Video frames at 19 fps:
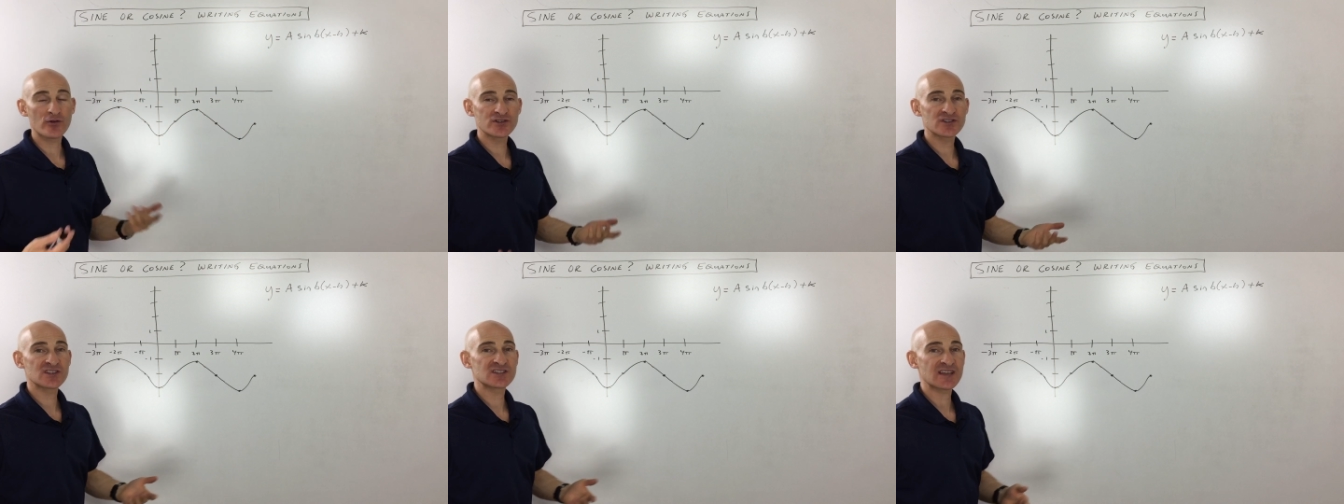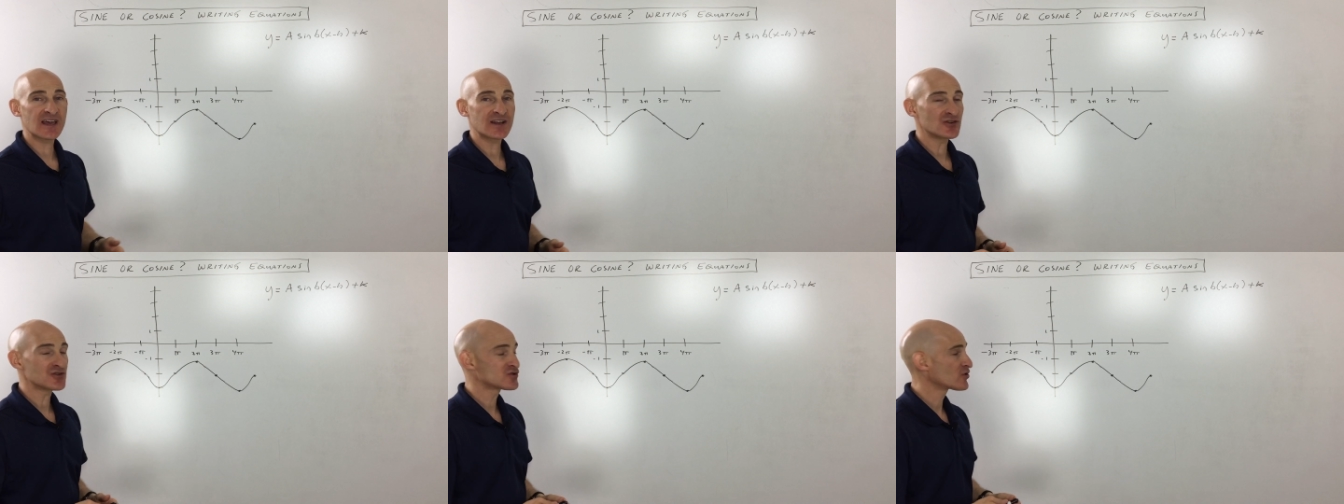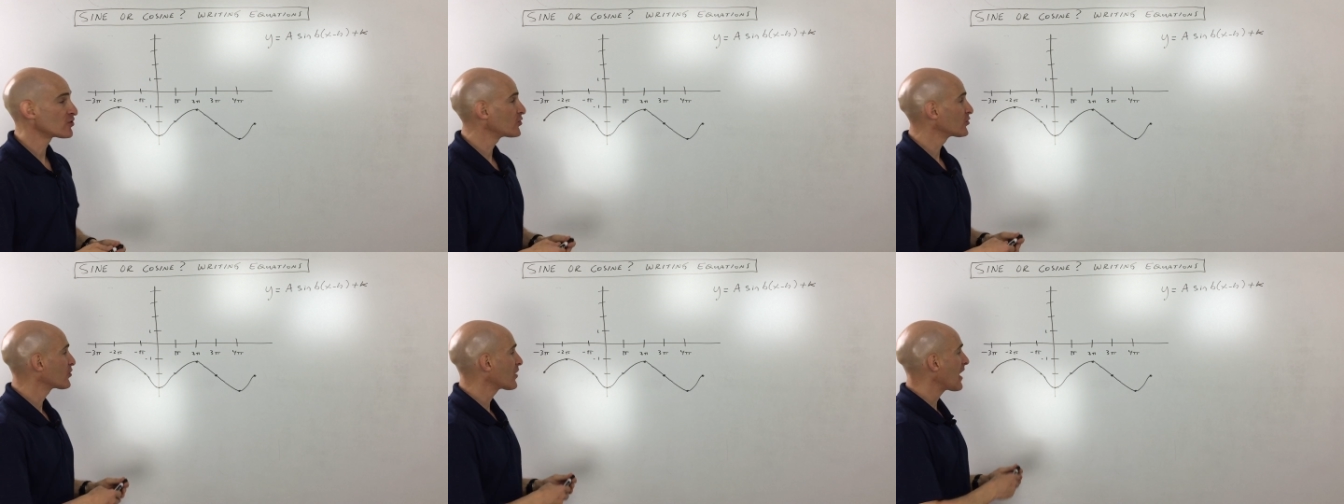What's a
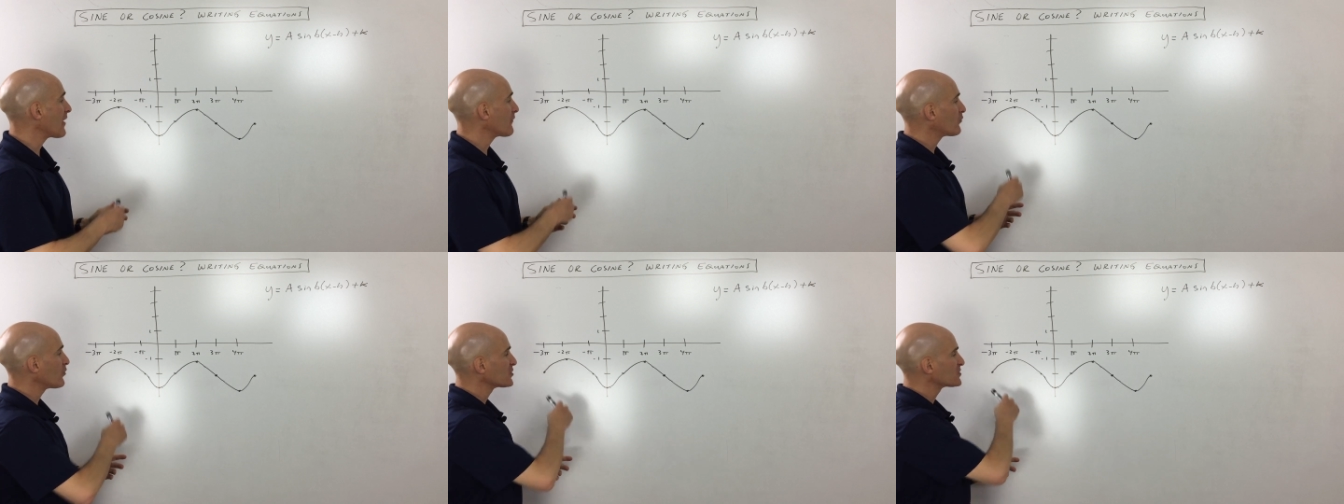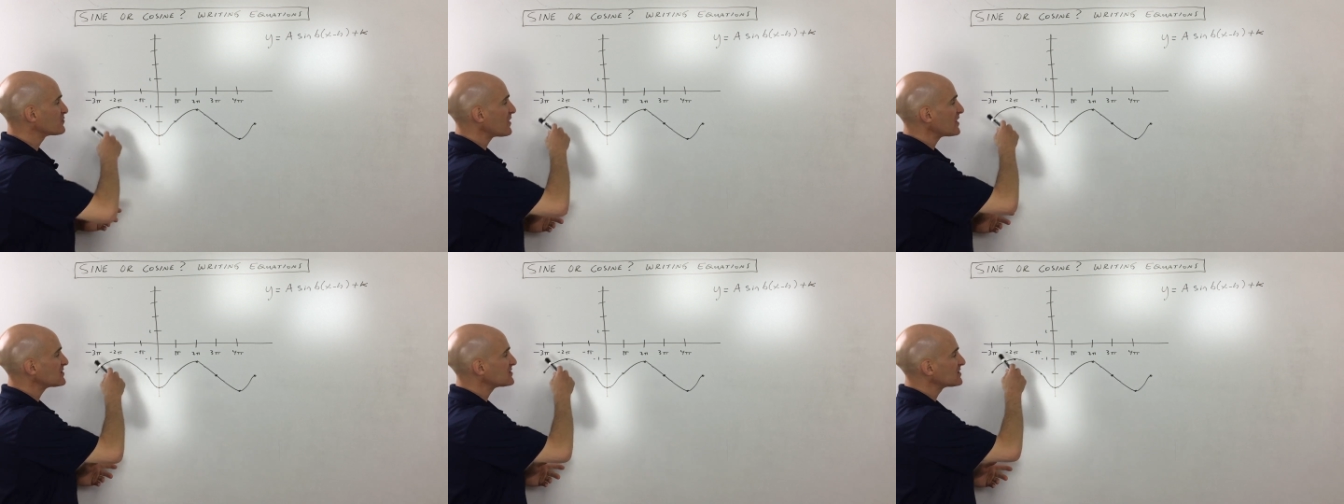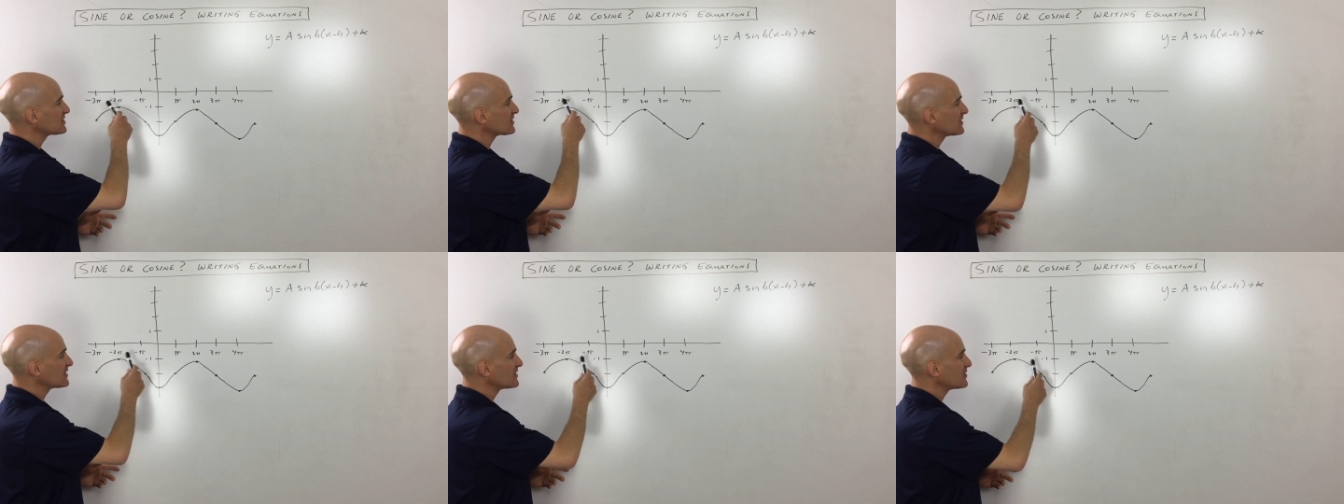sinusoidal graph? Well, it's
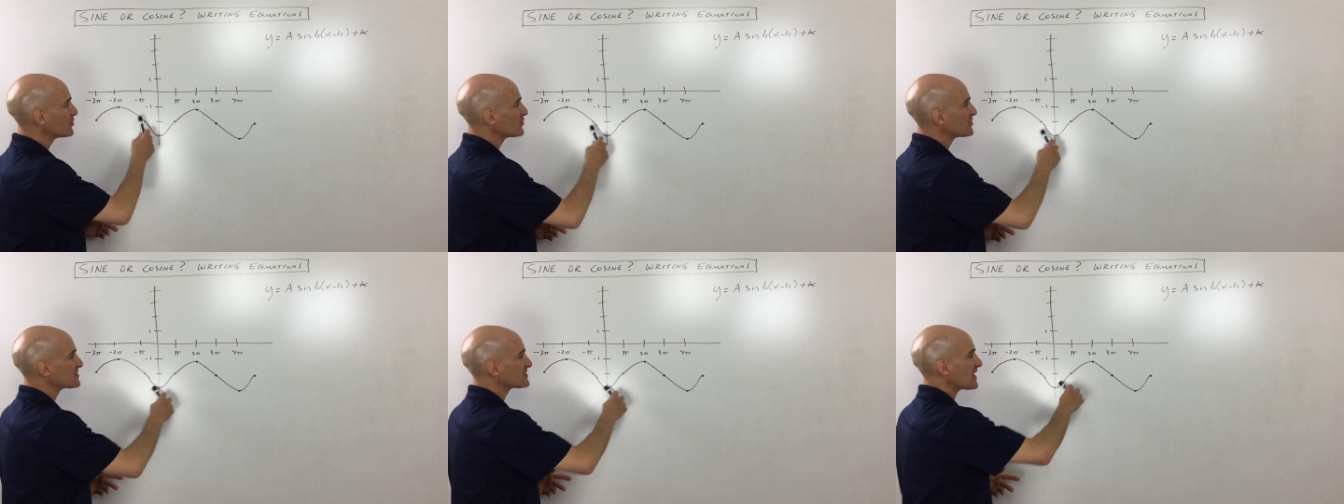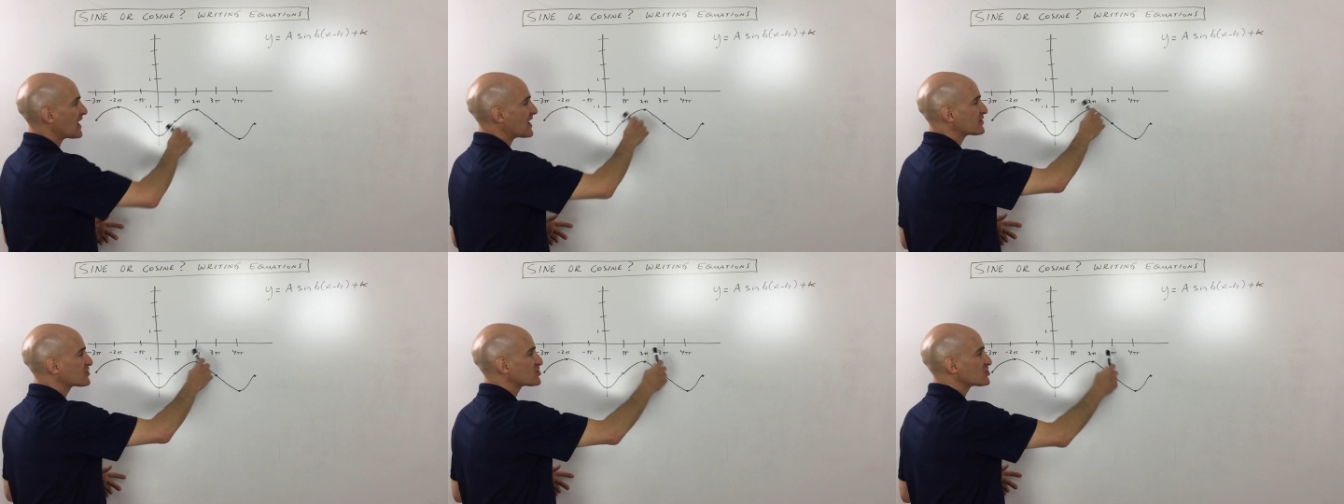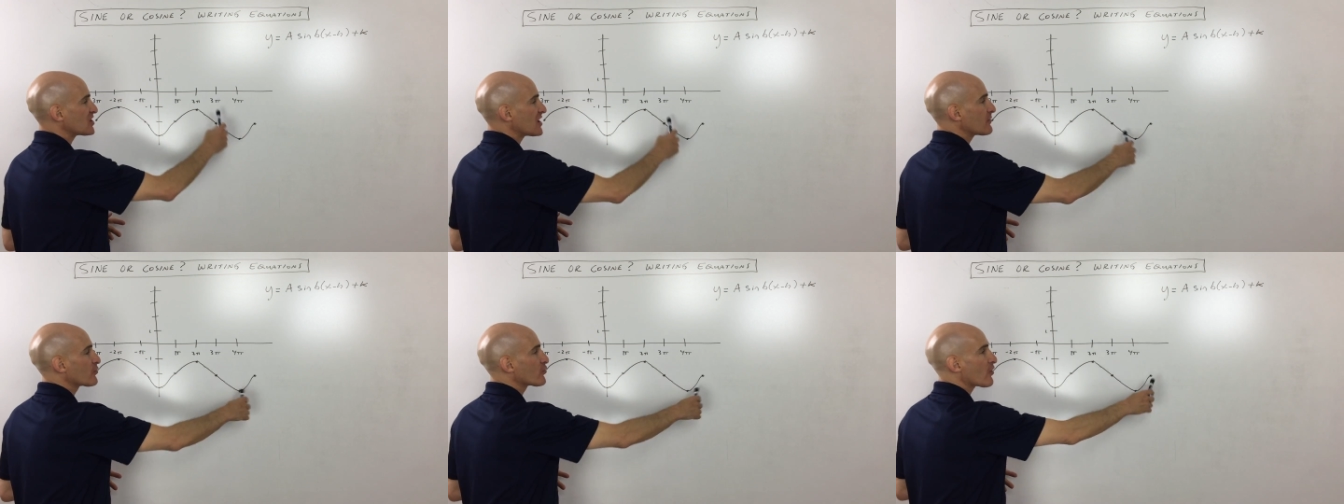basically, you know, this
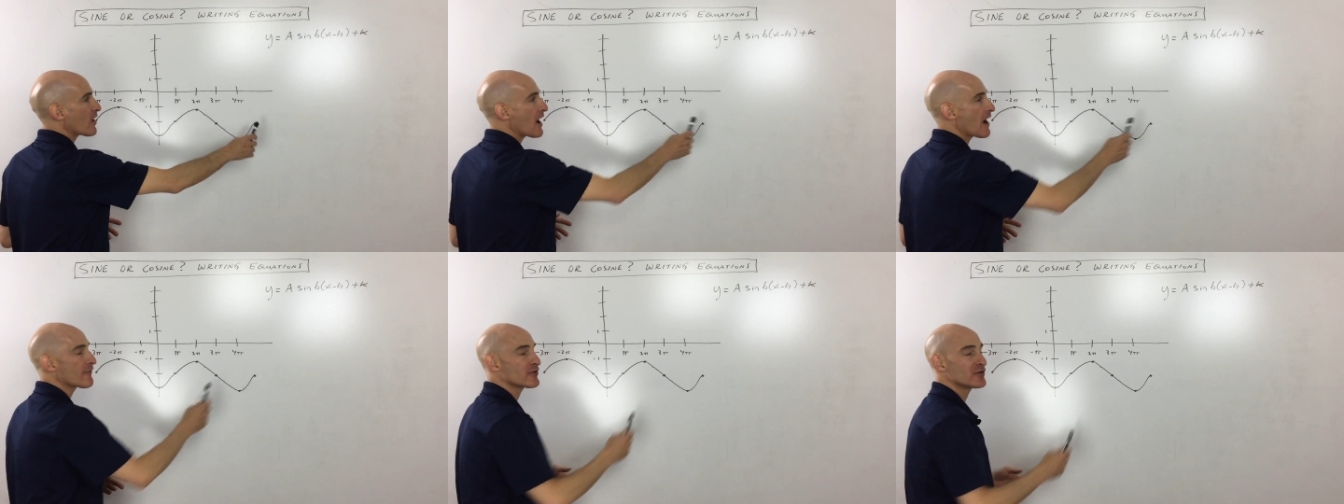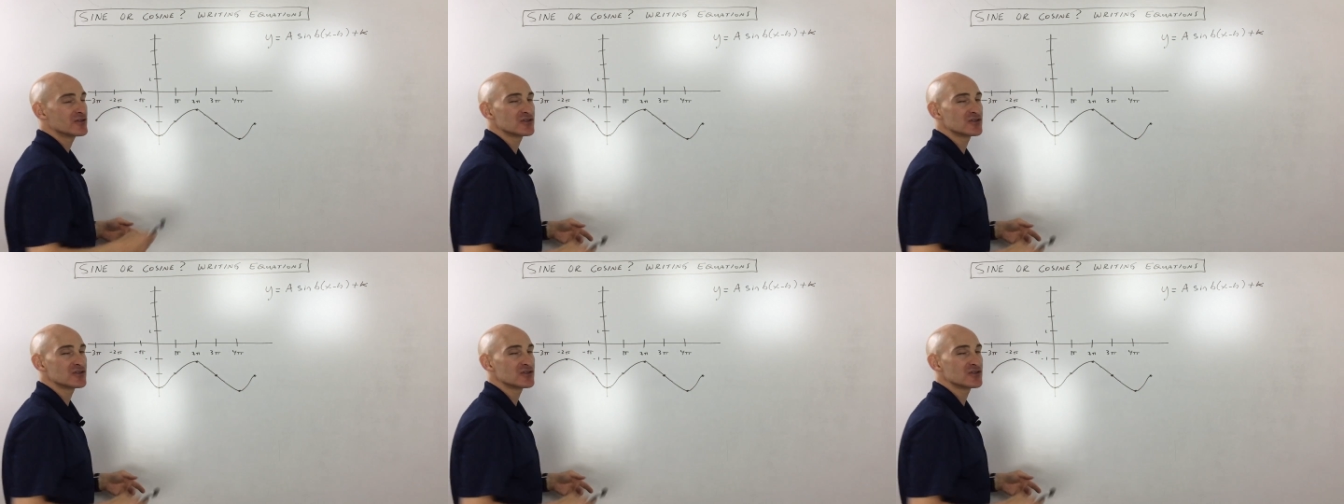S-shaped graph.